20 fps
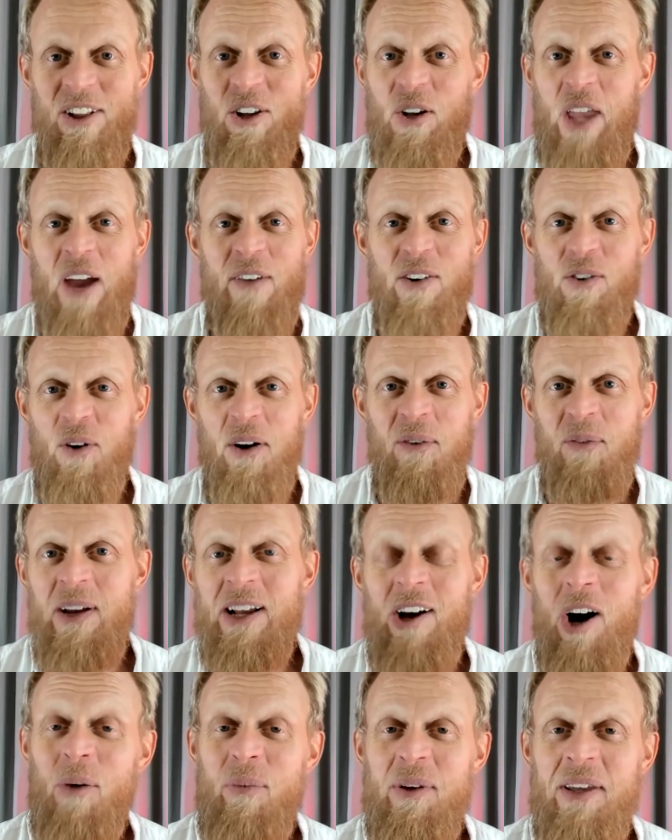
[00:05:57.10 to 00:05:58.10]
look, everyone, we're
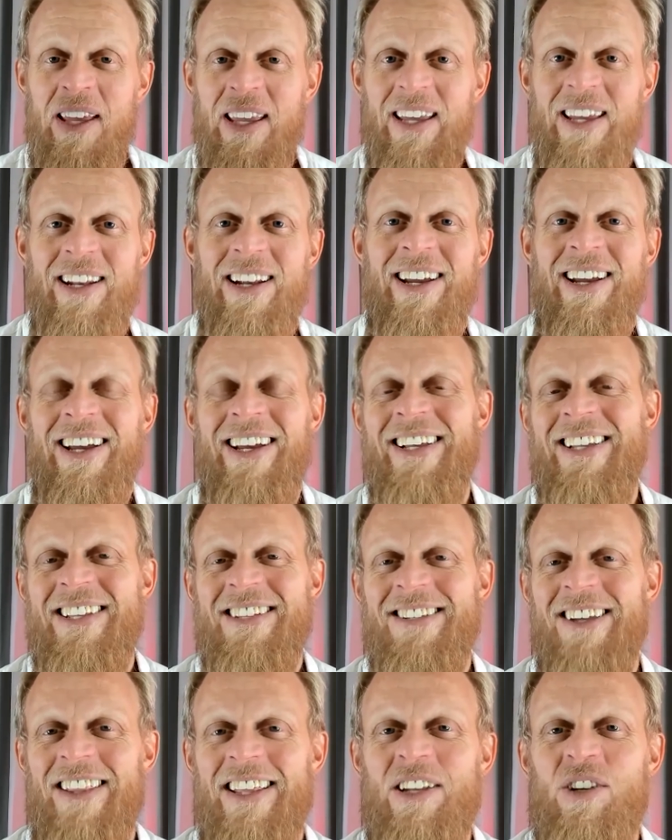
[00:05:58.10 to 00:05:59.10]
copying it.
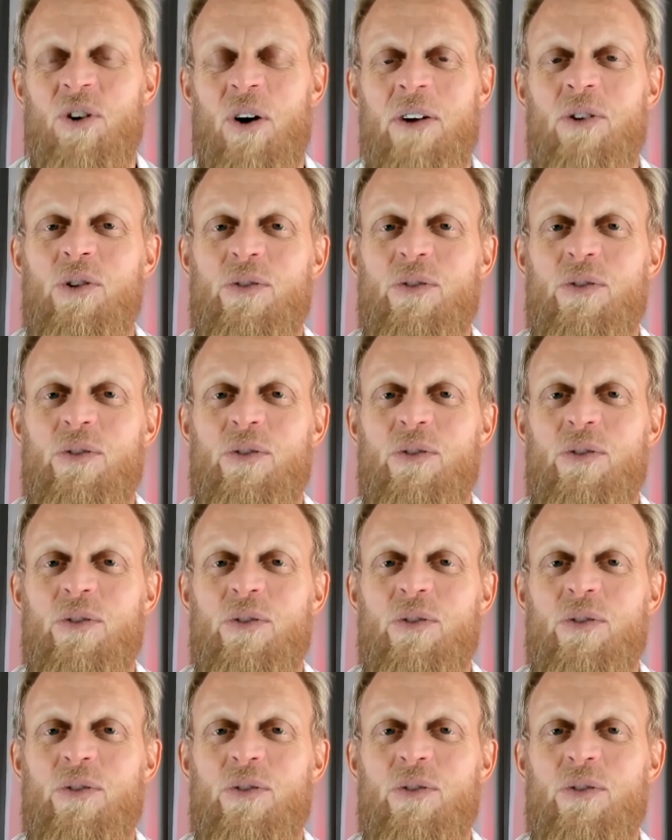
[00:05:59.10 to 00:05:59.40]
So they're trying to